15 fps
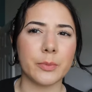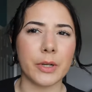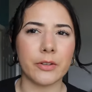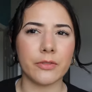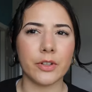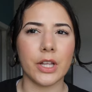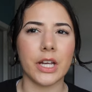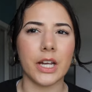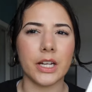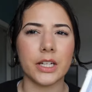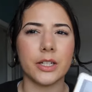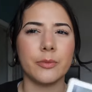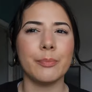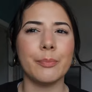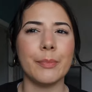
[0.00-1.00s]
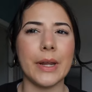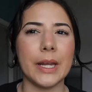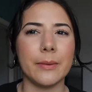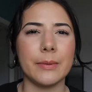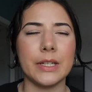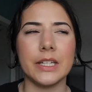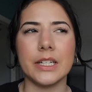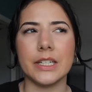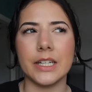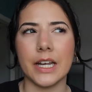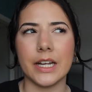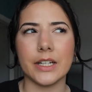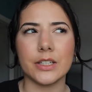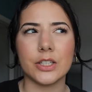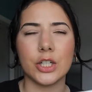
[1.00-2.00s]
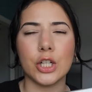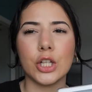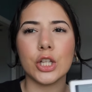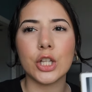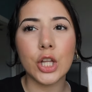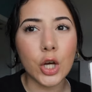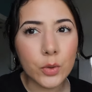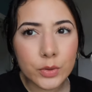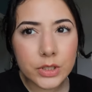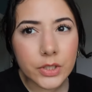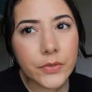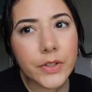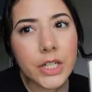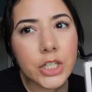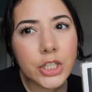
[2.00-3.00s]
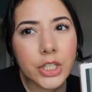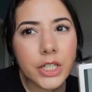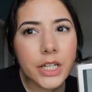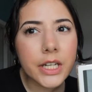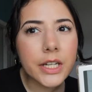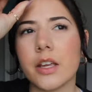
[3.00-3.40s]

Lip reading: but I feel like I could maybe get close to finishing